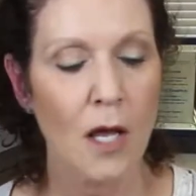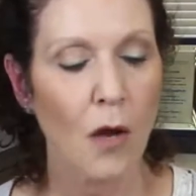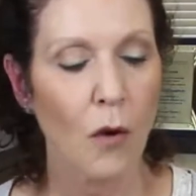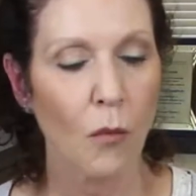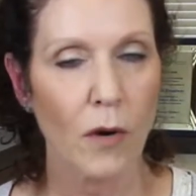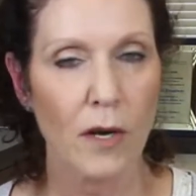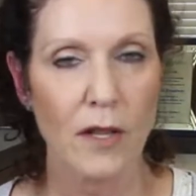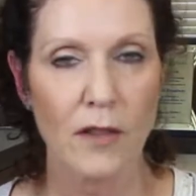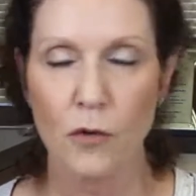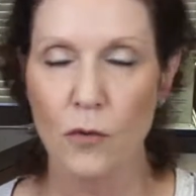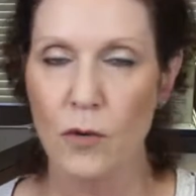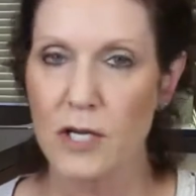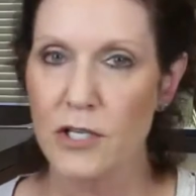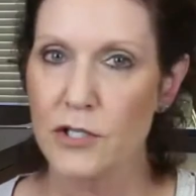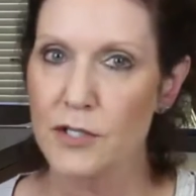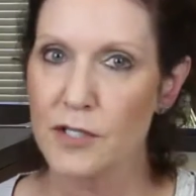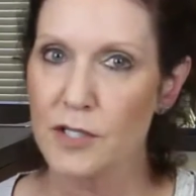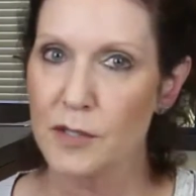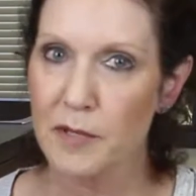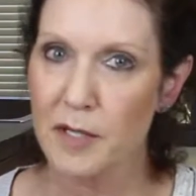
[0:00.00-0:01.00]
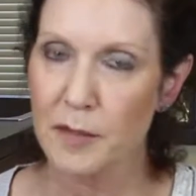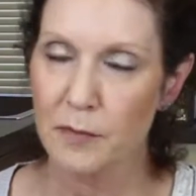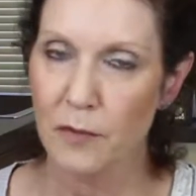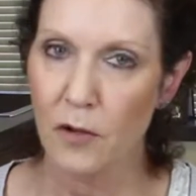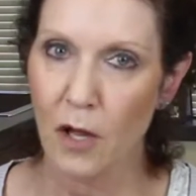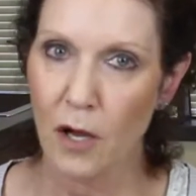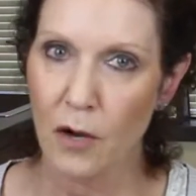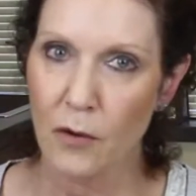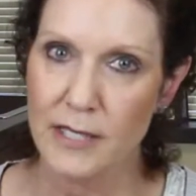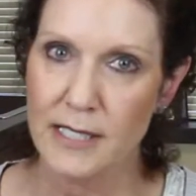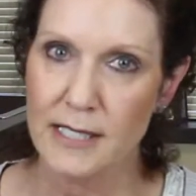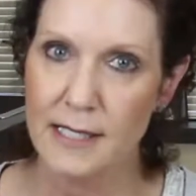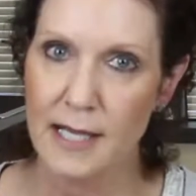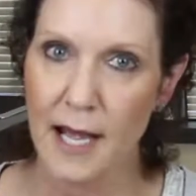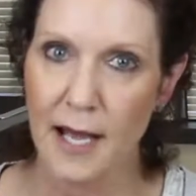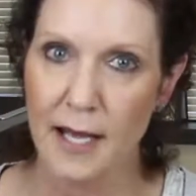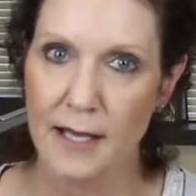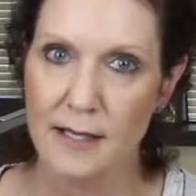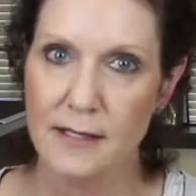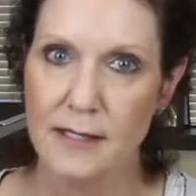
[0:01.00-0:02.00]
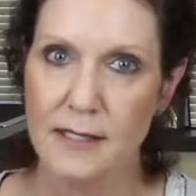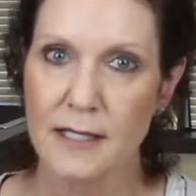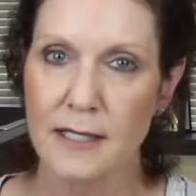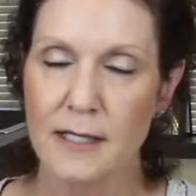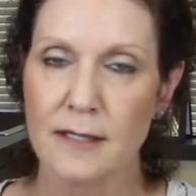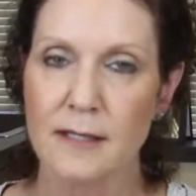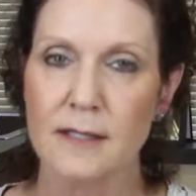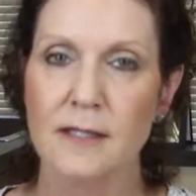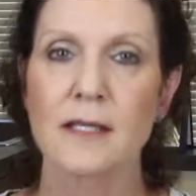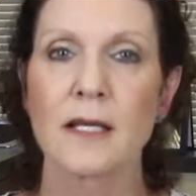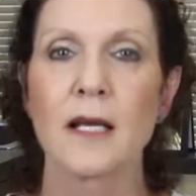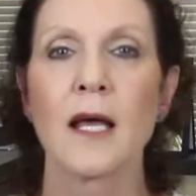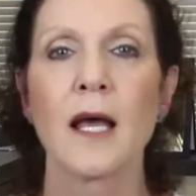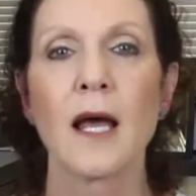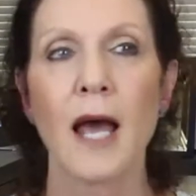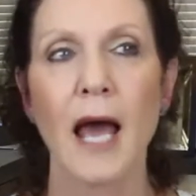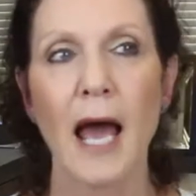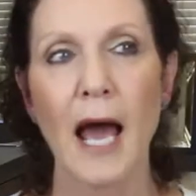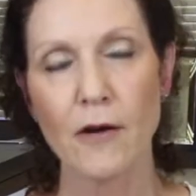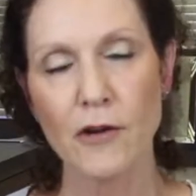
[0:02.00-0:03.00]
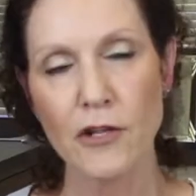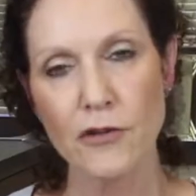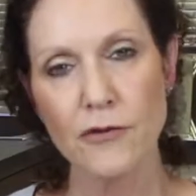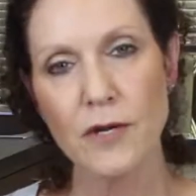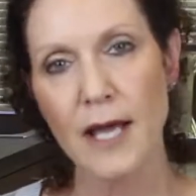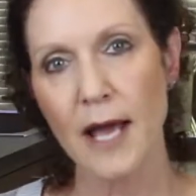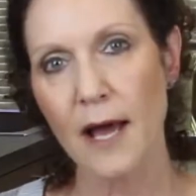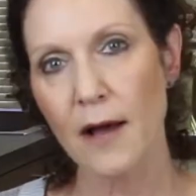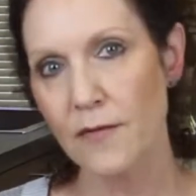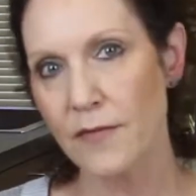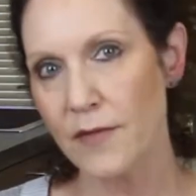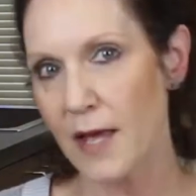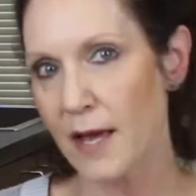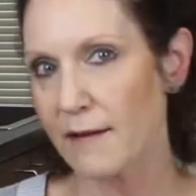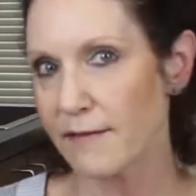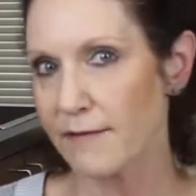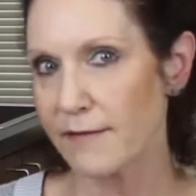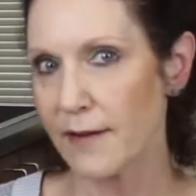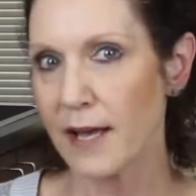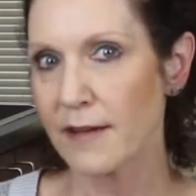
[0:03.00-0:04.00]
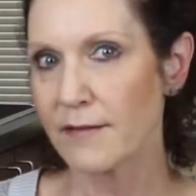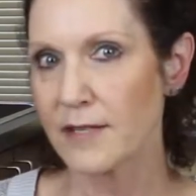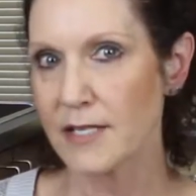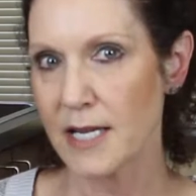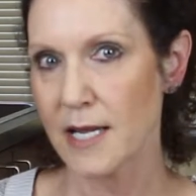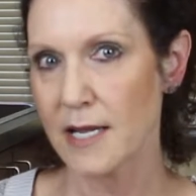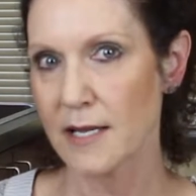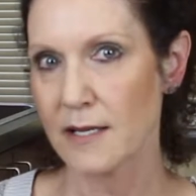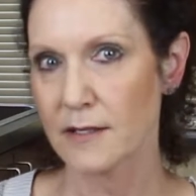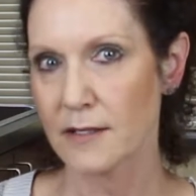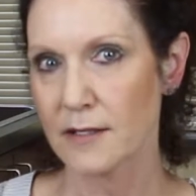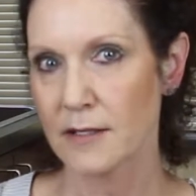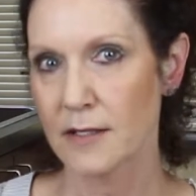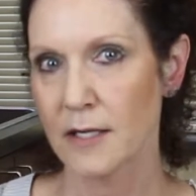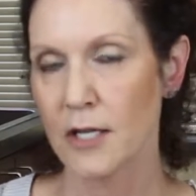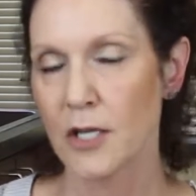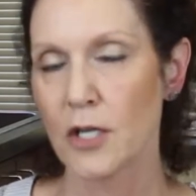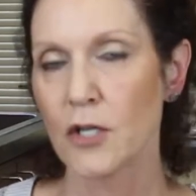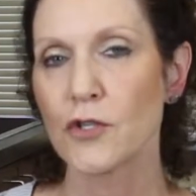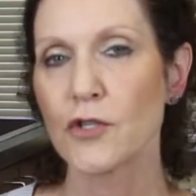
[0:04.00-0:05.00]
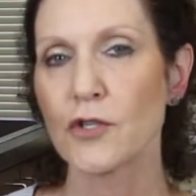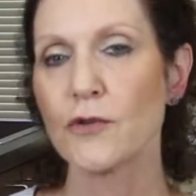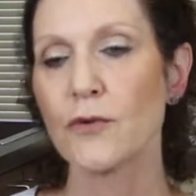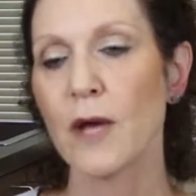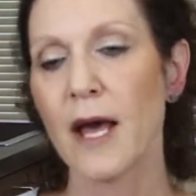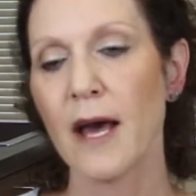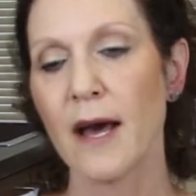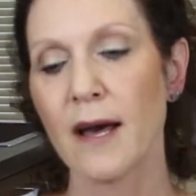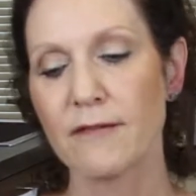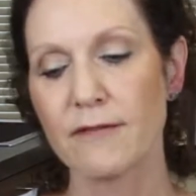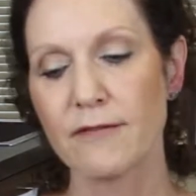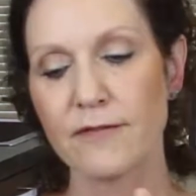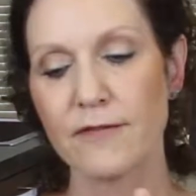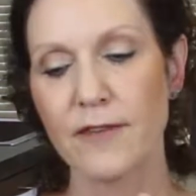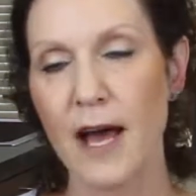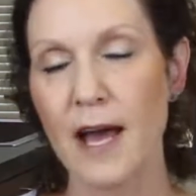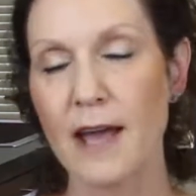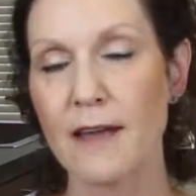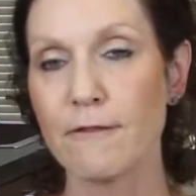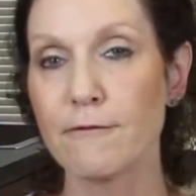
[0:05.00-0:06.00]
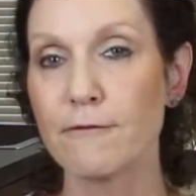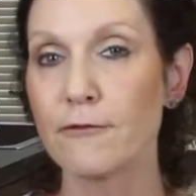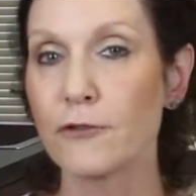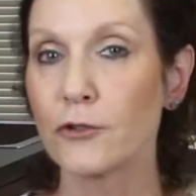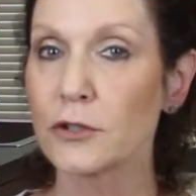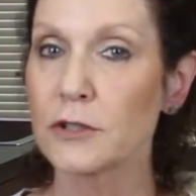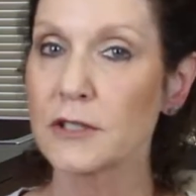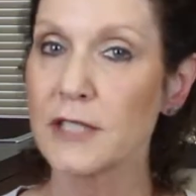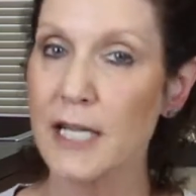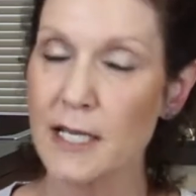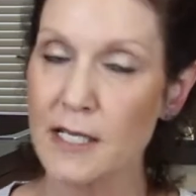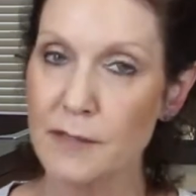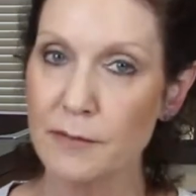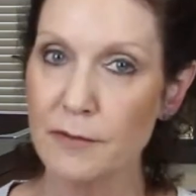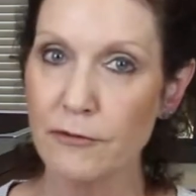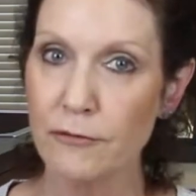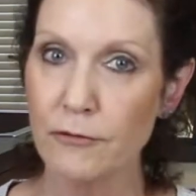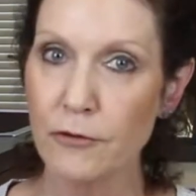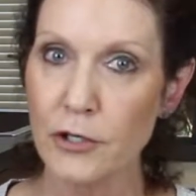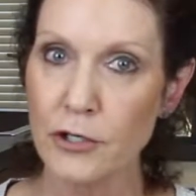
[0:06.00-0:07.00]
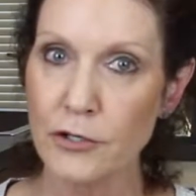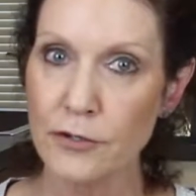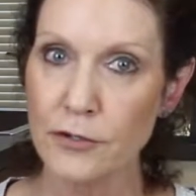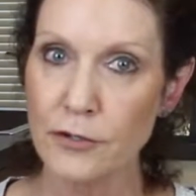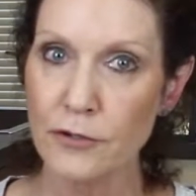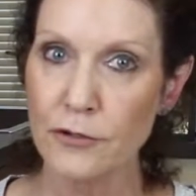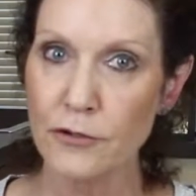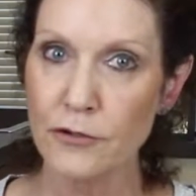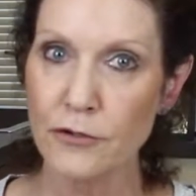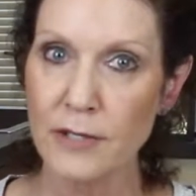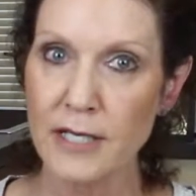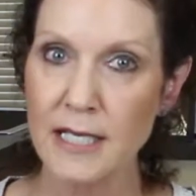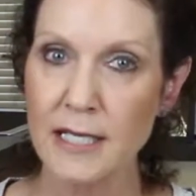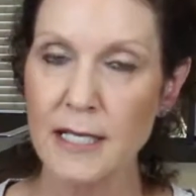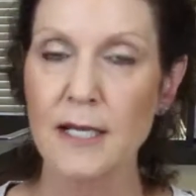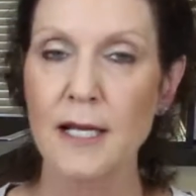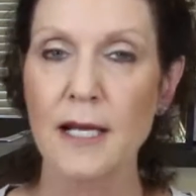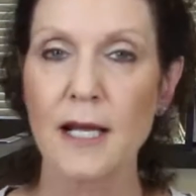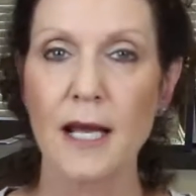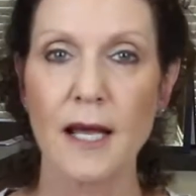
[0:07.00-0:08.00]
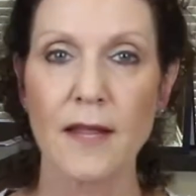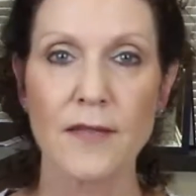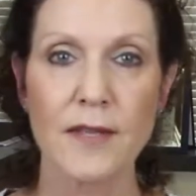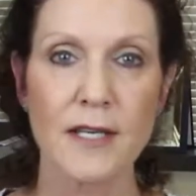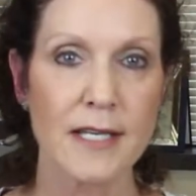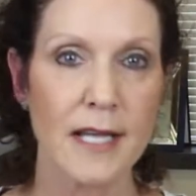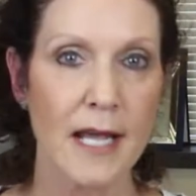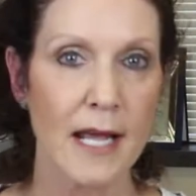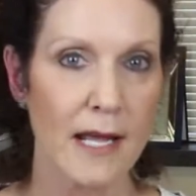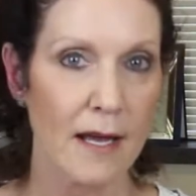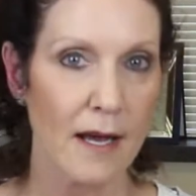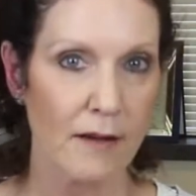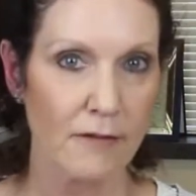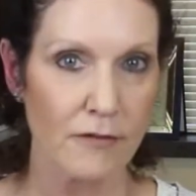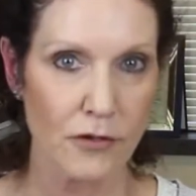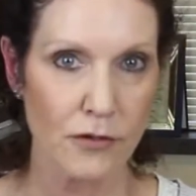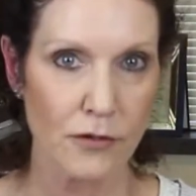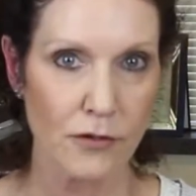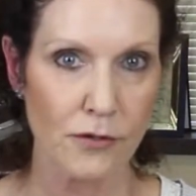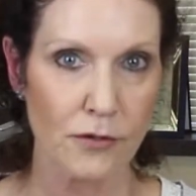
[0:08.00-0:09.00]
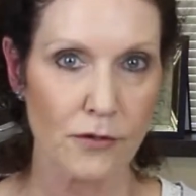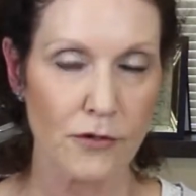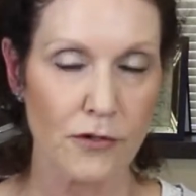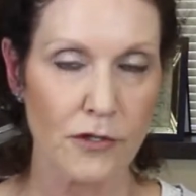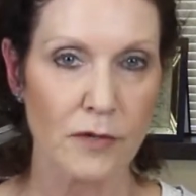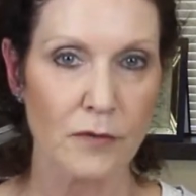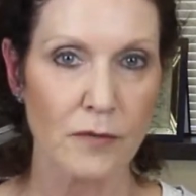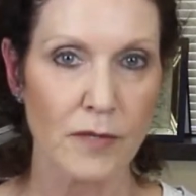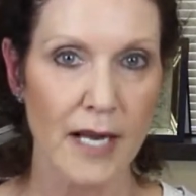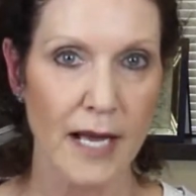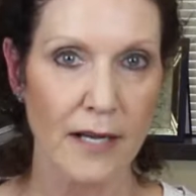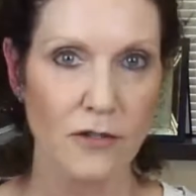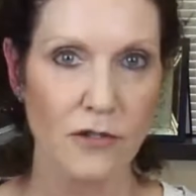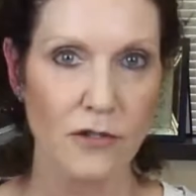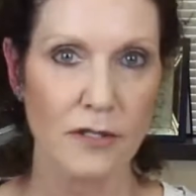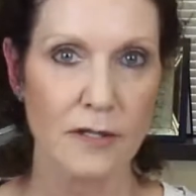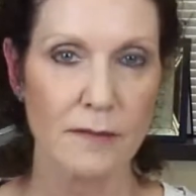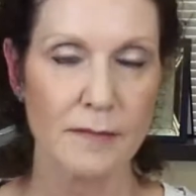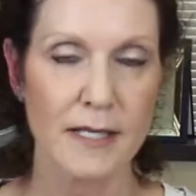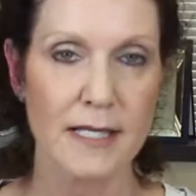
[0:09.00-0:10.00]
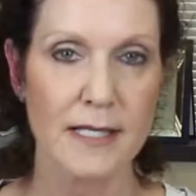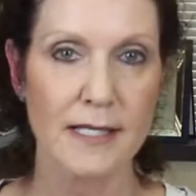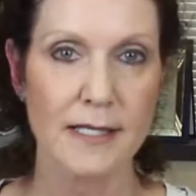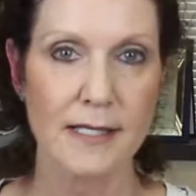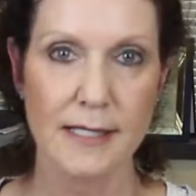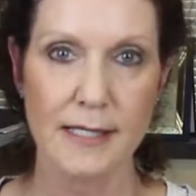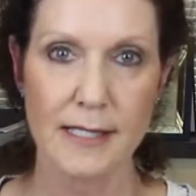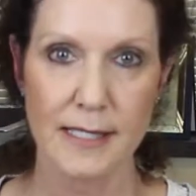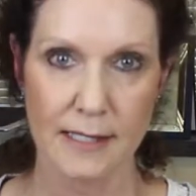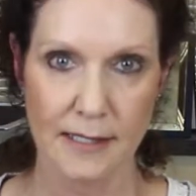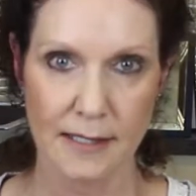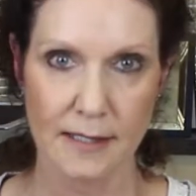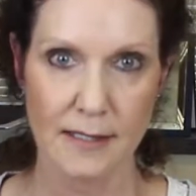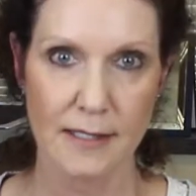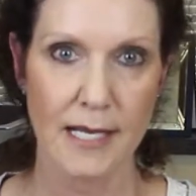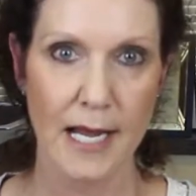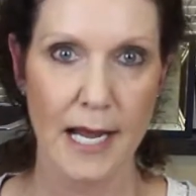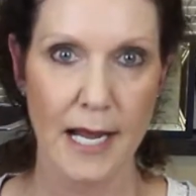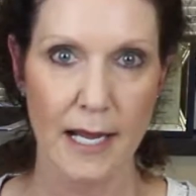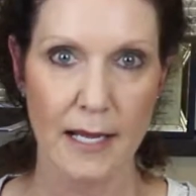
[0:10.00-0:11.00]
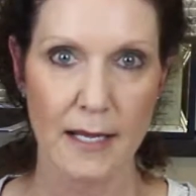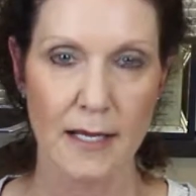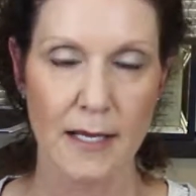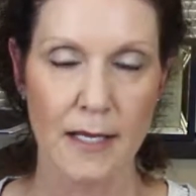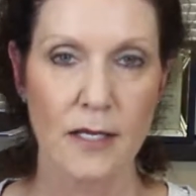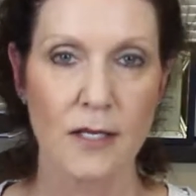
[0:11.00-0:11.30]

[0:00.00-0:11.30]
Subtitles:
One of the questions people always ask is, how do you count that 5 days? So you have 5 full days before your surgery, and the day of your surgery would actually be the 6th day.